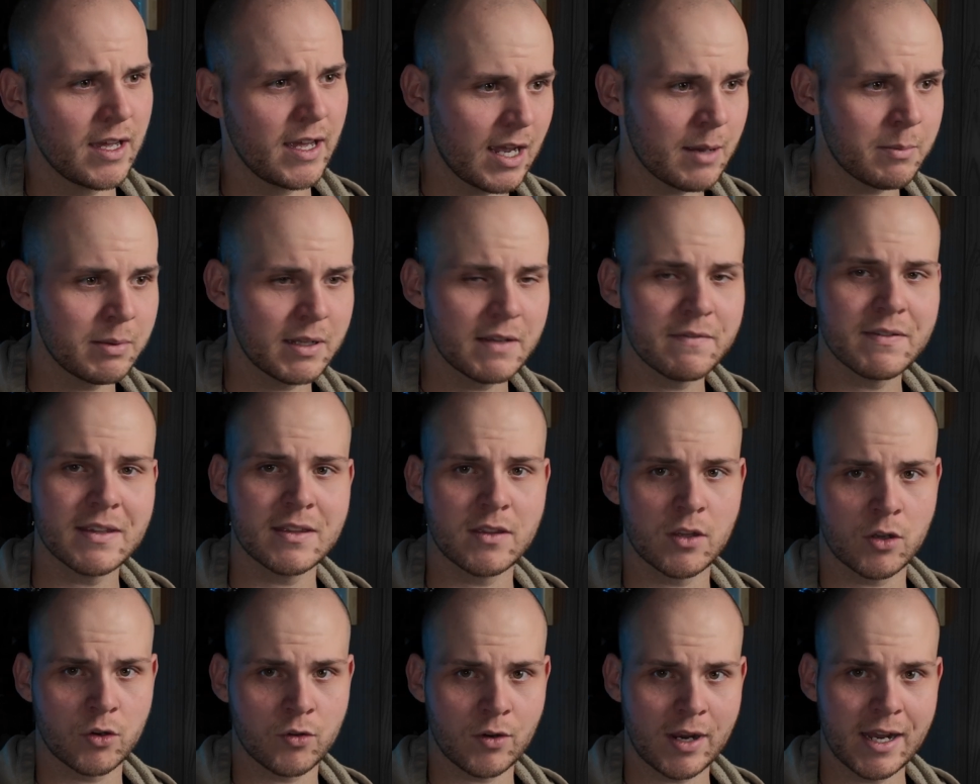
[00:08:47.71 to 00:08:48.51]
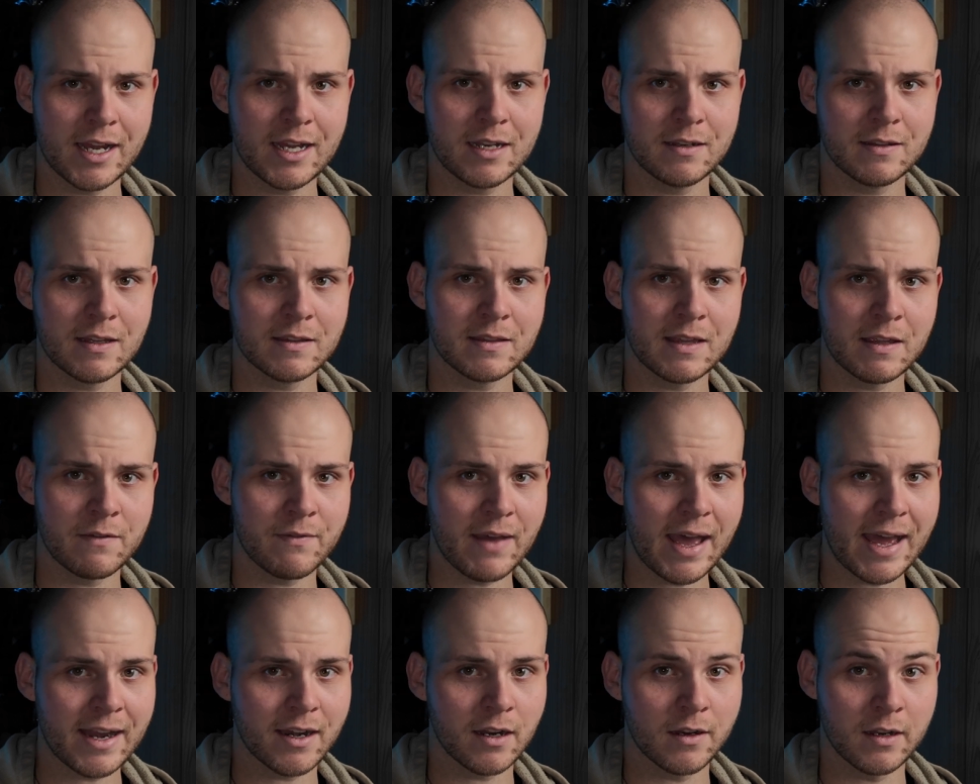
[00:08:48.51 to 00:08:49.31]
I believe that the grain that they've
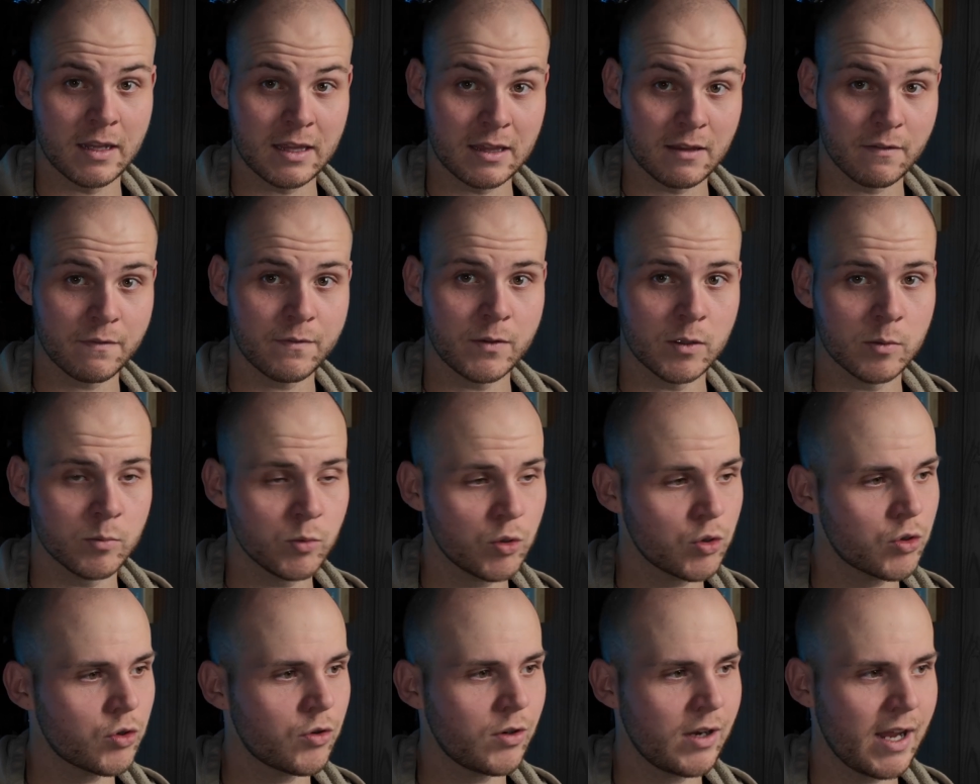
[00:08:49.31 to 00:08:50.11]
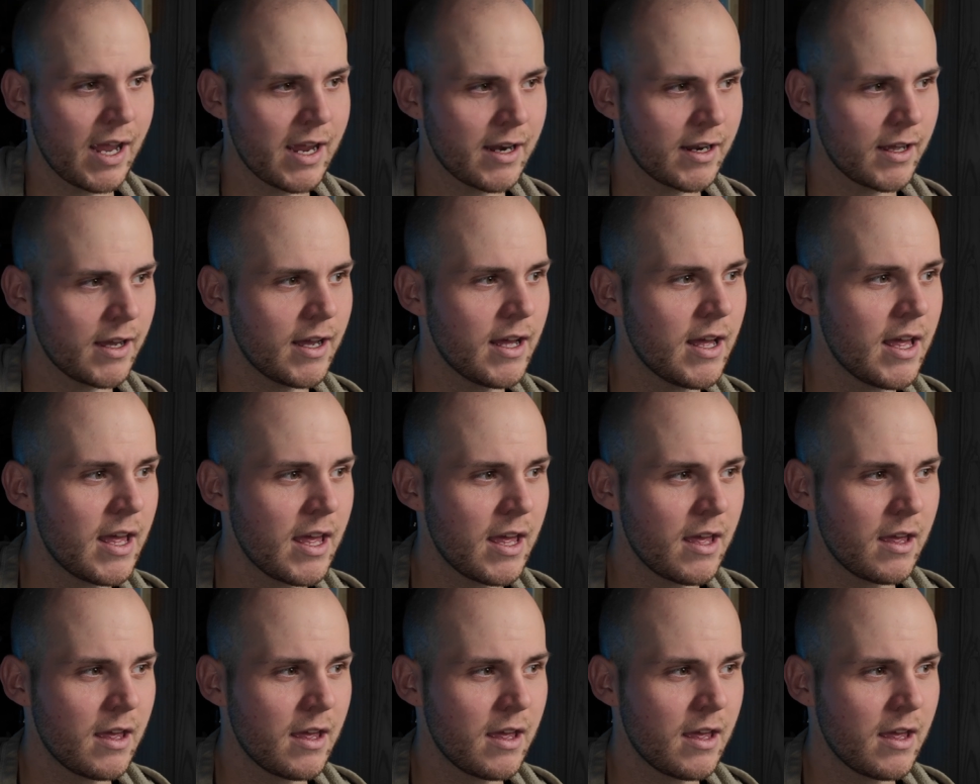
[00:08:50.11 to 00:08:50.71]
added in the Film Look Creator